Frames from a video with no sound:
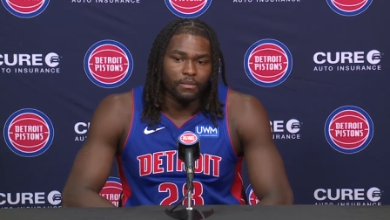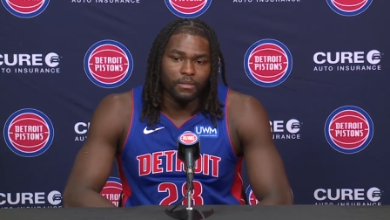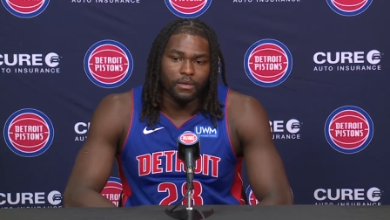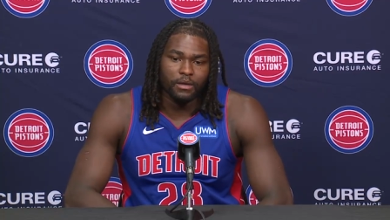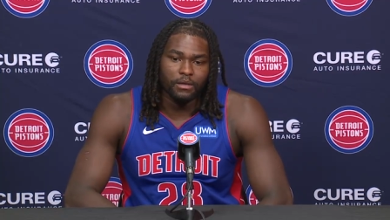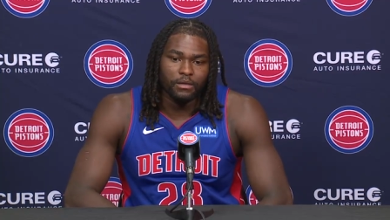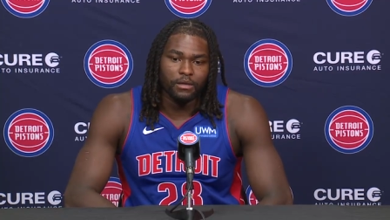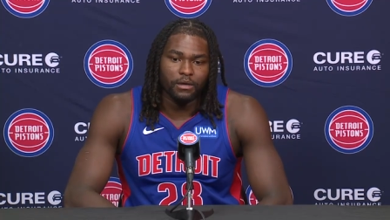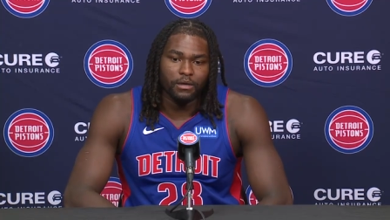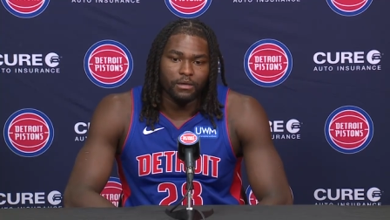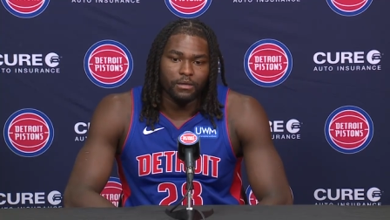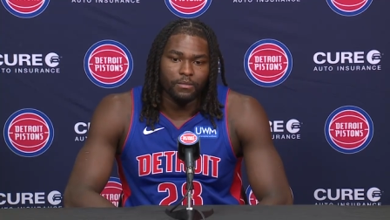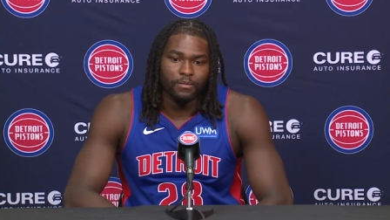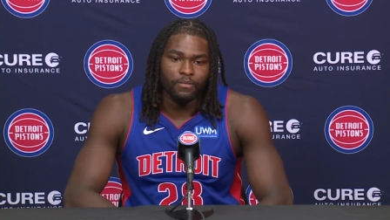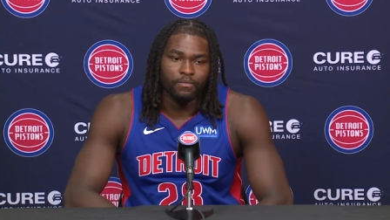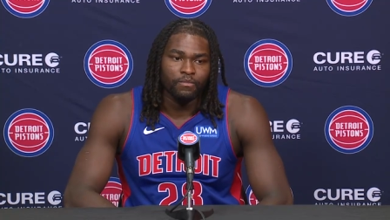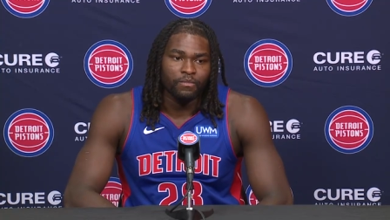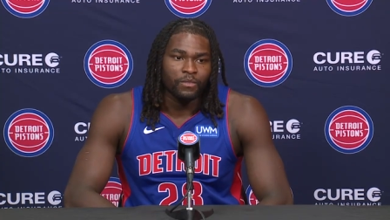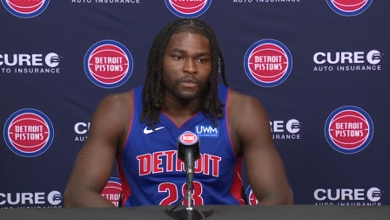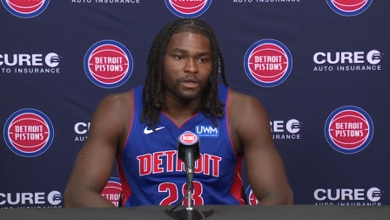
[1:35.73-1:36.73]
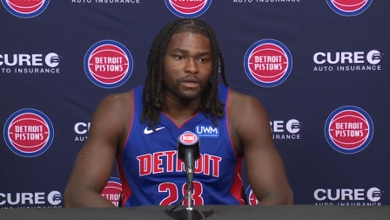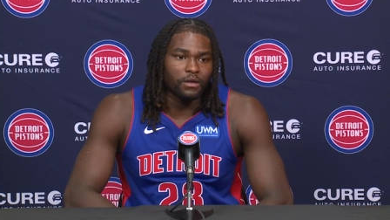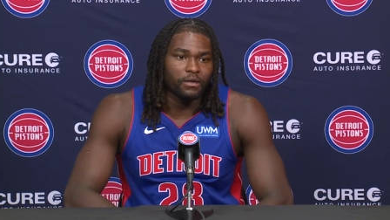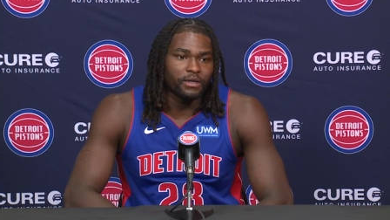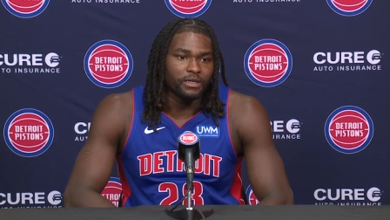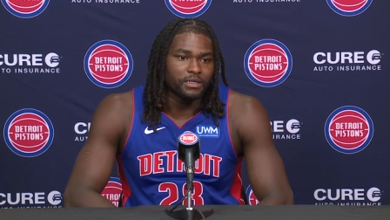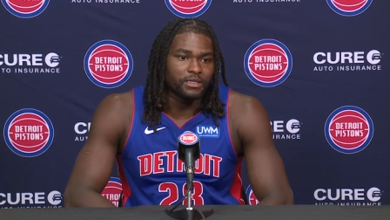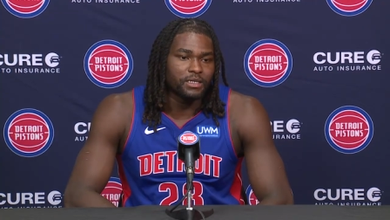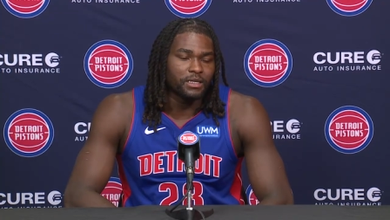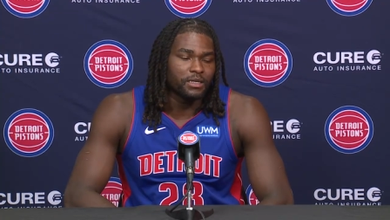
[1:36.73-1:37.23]
and you know,
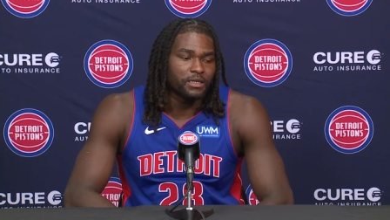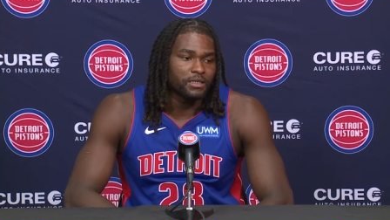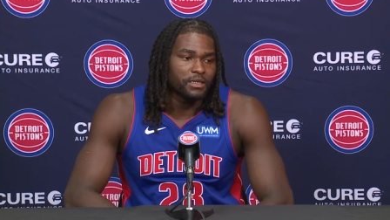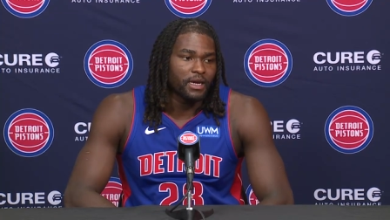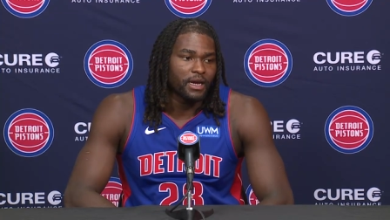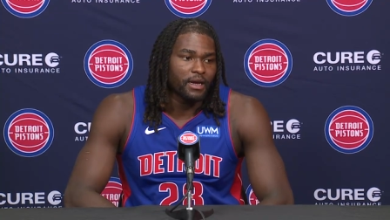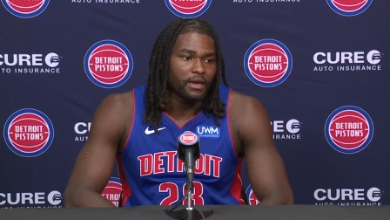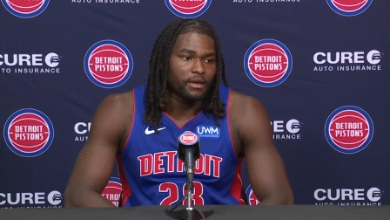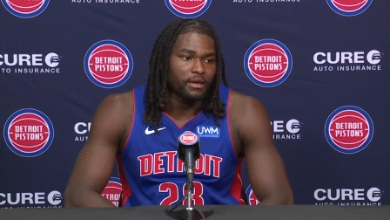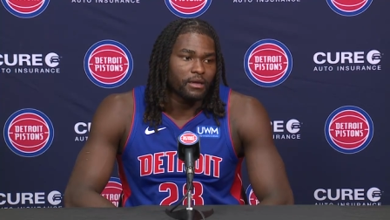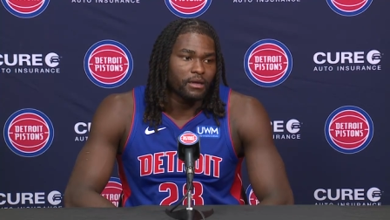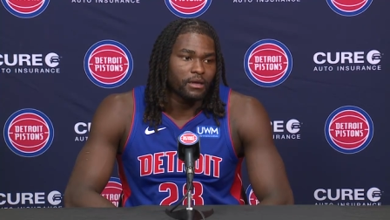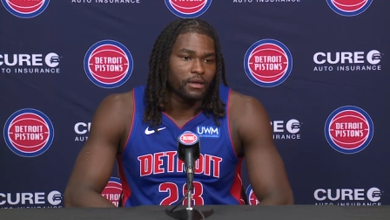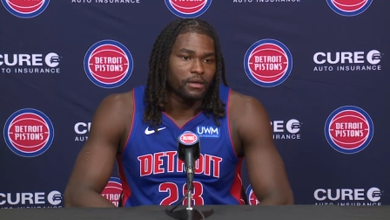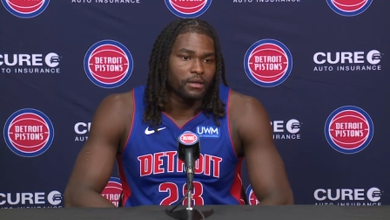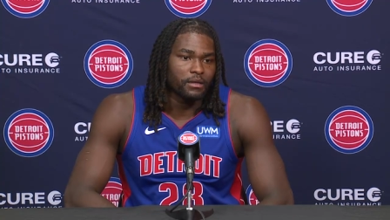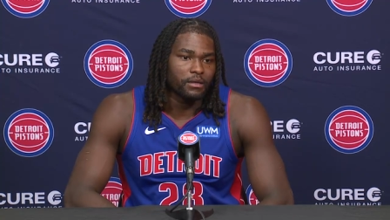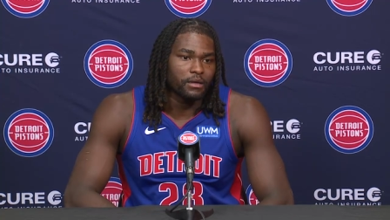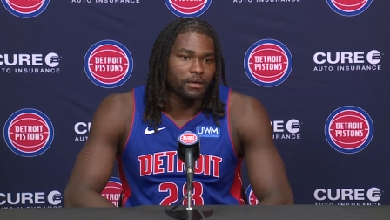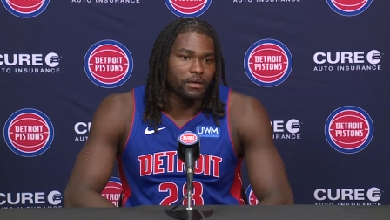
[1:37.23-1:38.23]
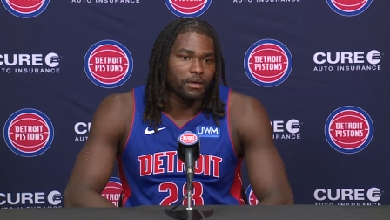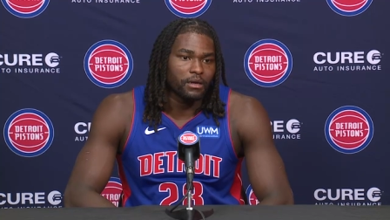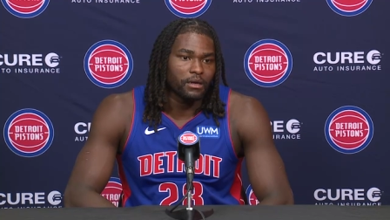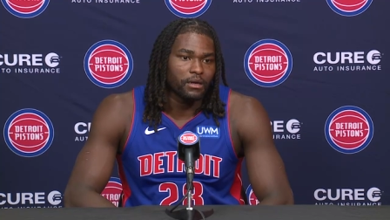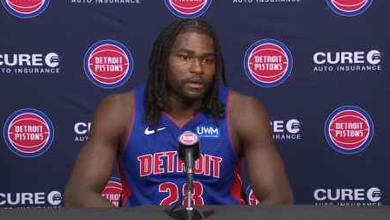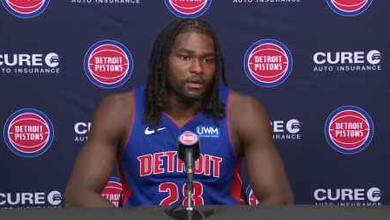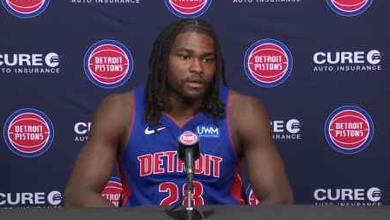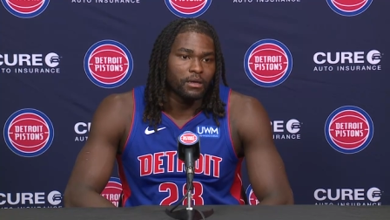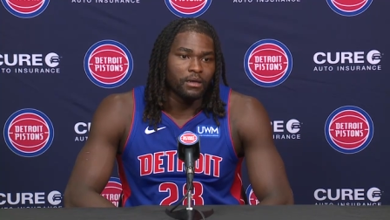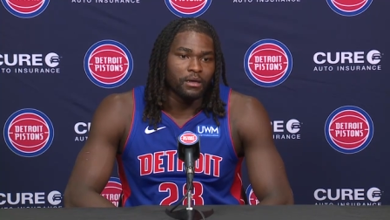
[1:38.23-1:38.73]
he sees that, and
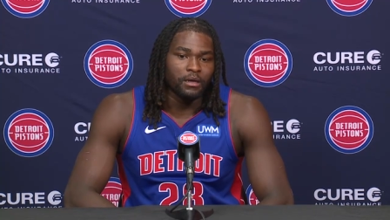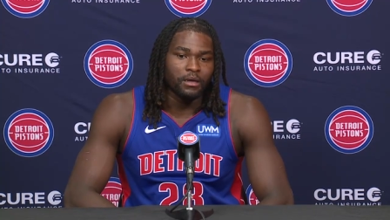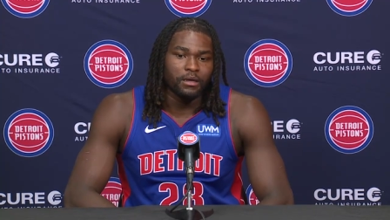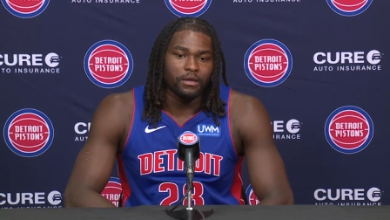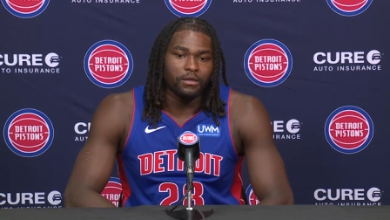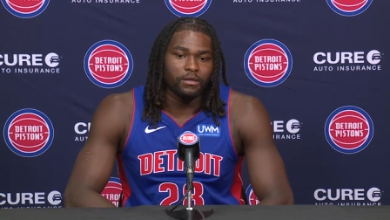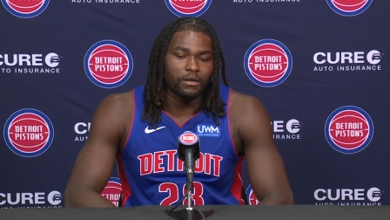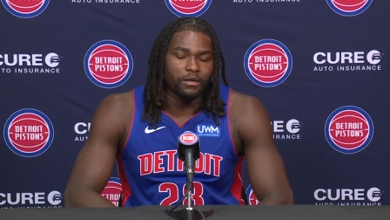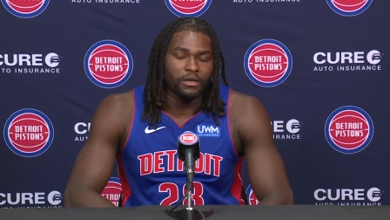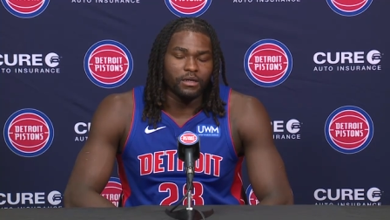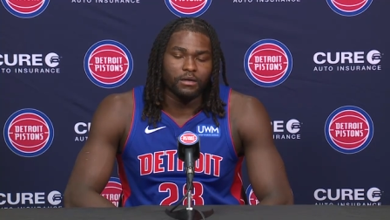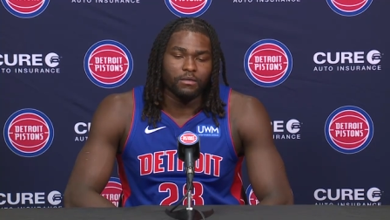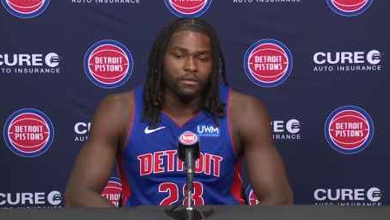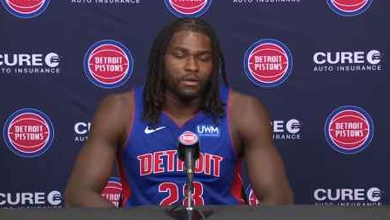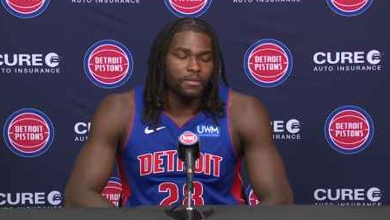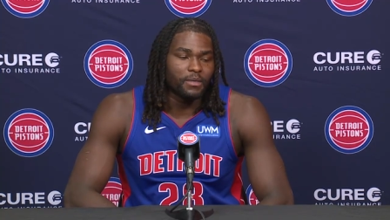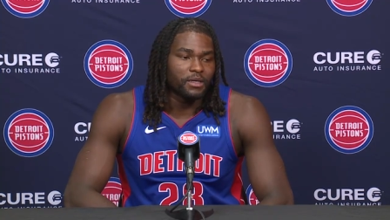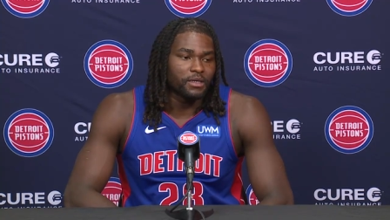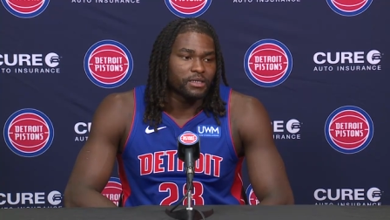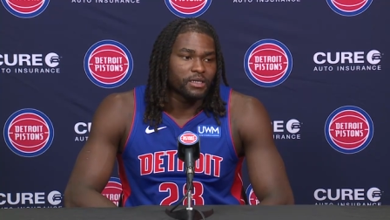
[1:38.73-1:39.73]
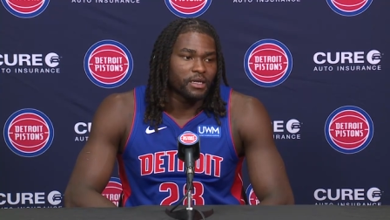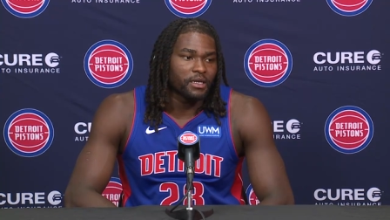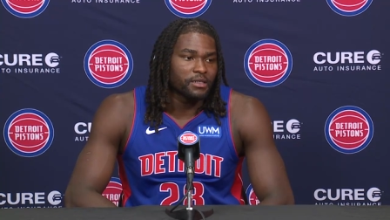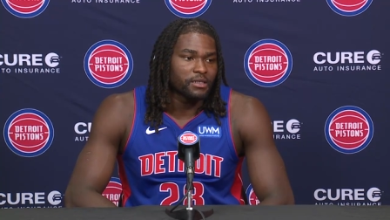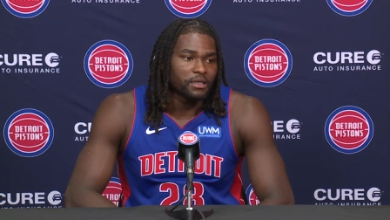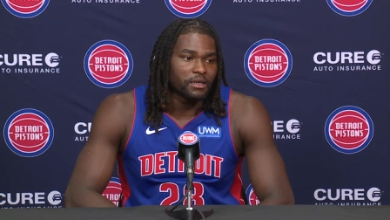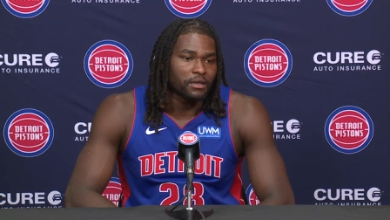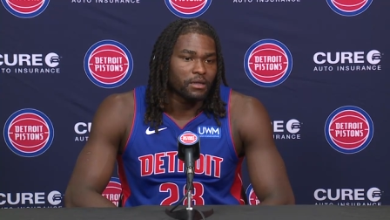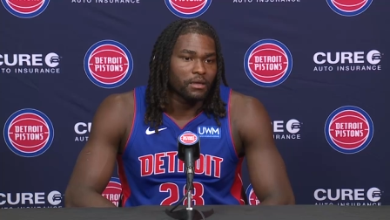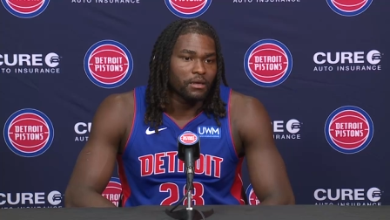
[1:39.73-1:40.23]
you know, he don't want me to change
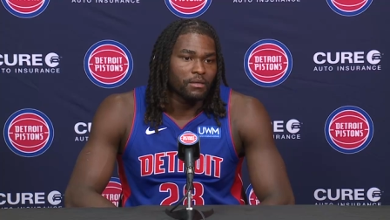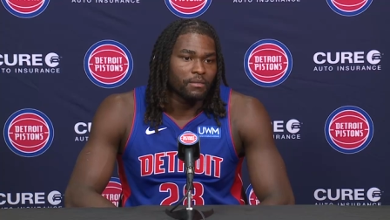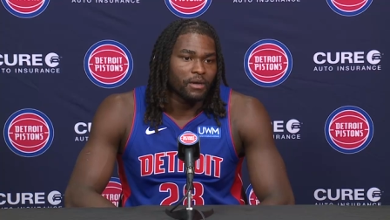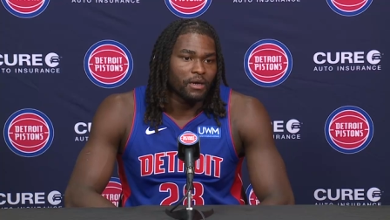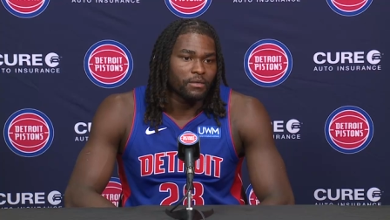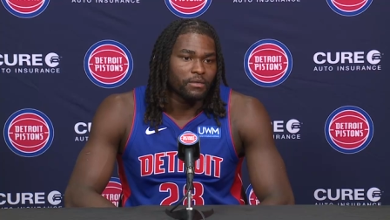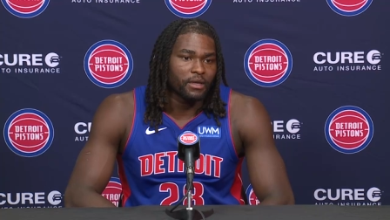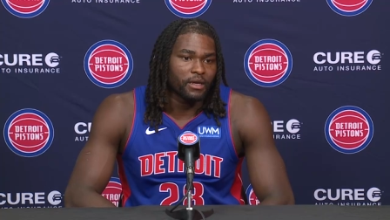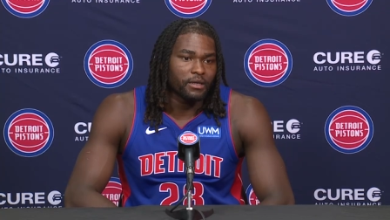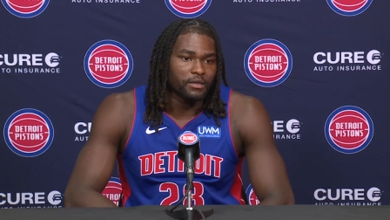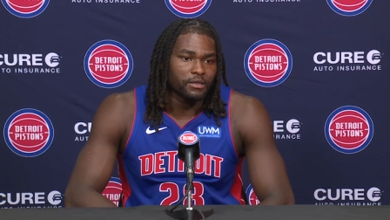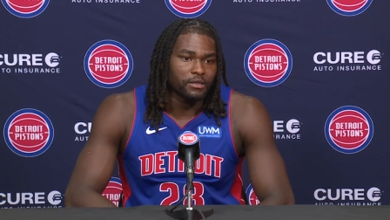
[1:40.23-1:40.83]
anything about that.